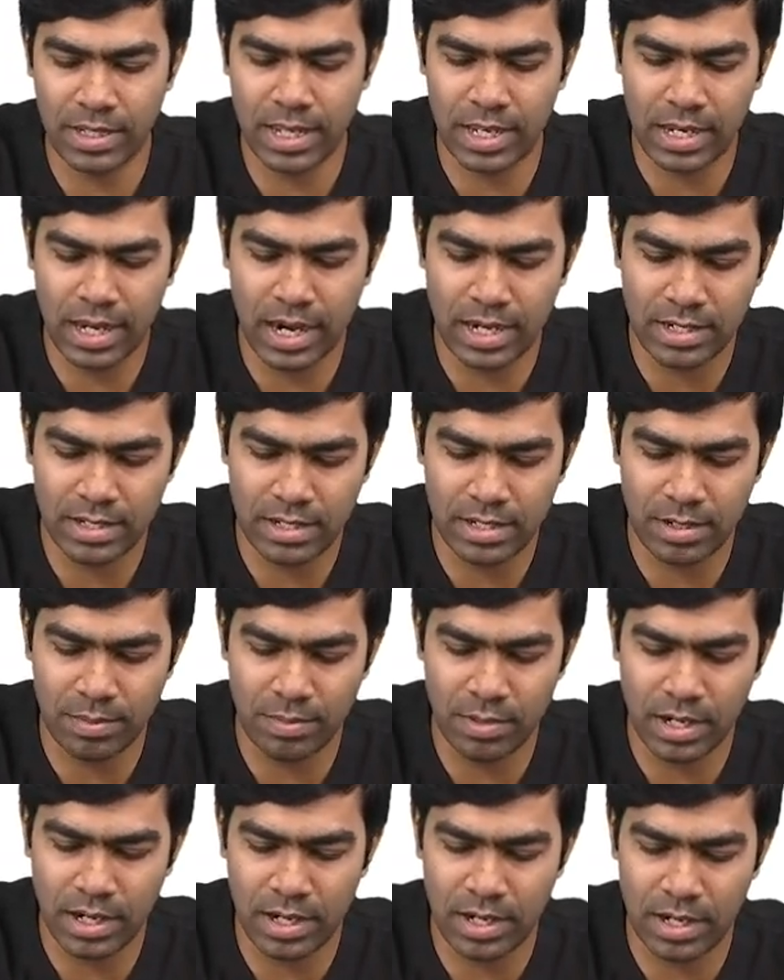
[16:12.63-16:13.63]
they can
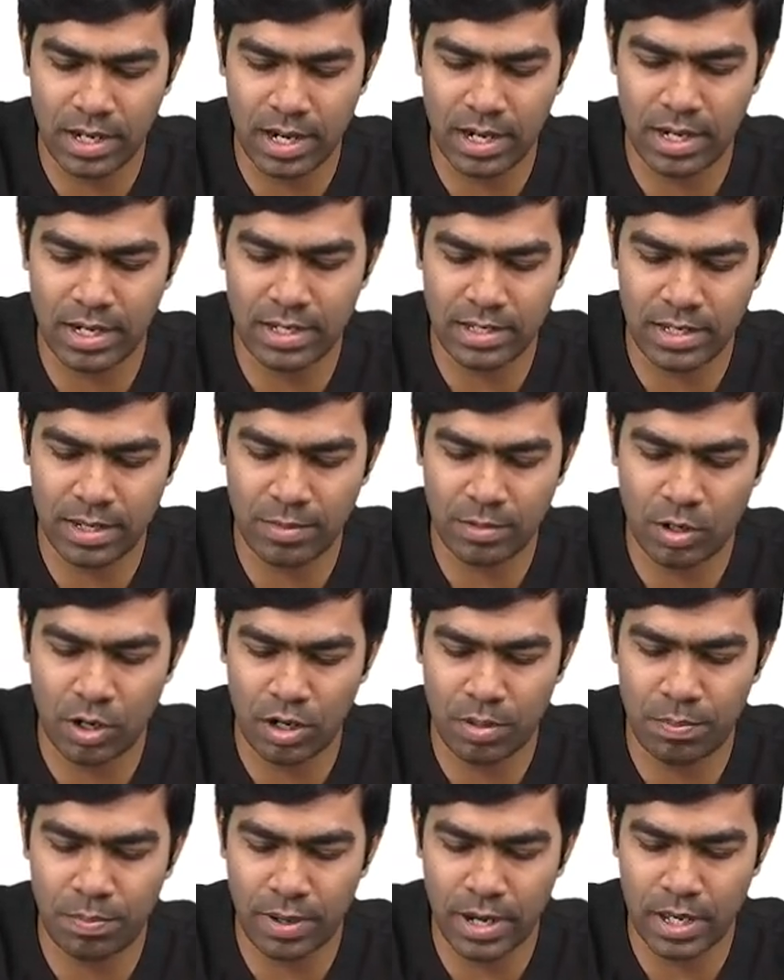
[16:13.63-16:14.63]
stimulate an enzyme
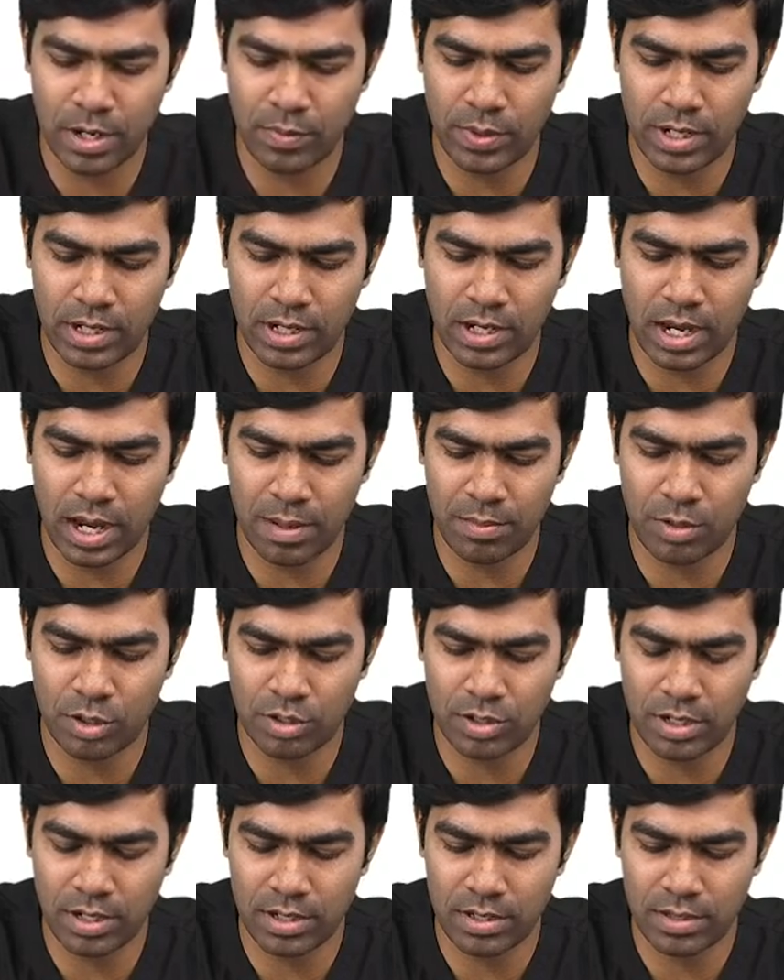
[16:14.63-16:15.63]
called pyruvate
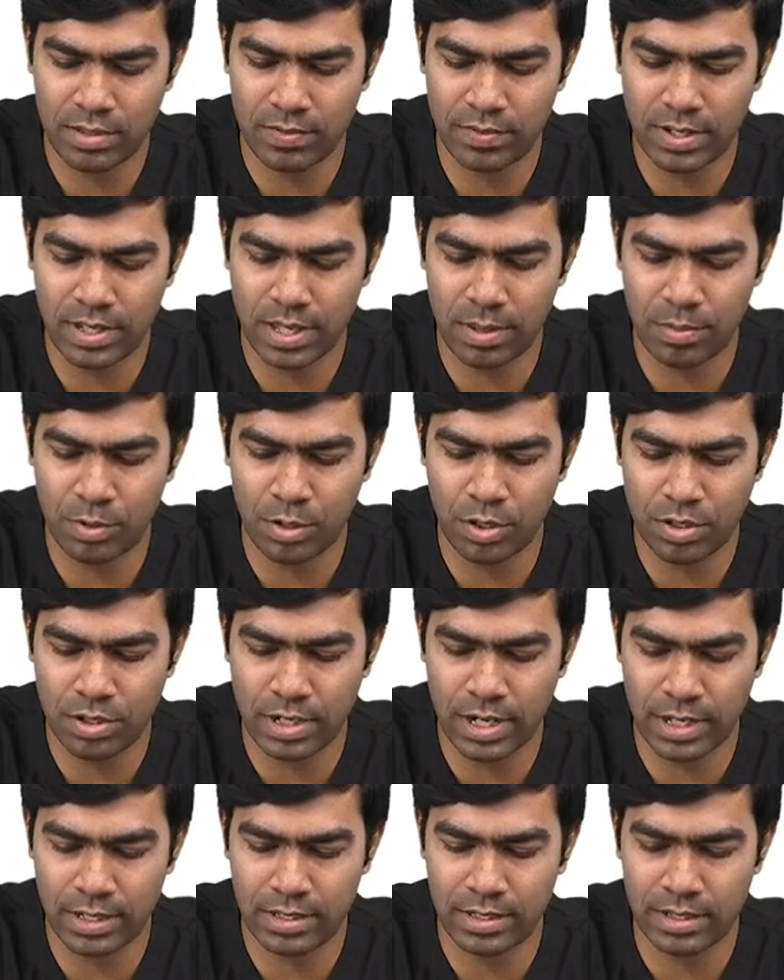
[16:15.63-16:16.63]
carboxylase when they are produced
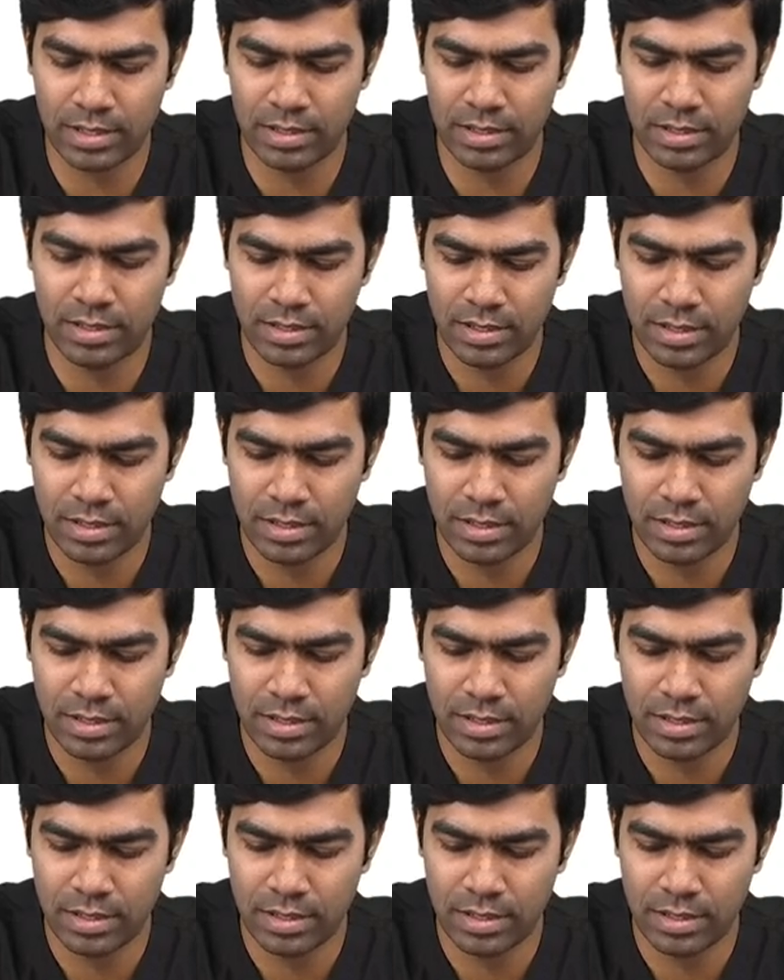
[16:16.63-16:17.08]
in excess.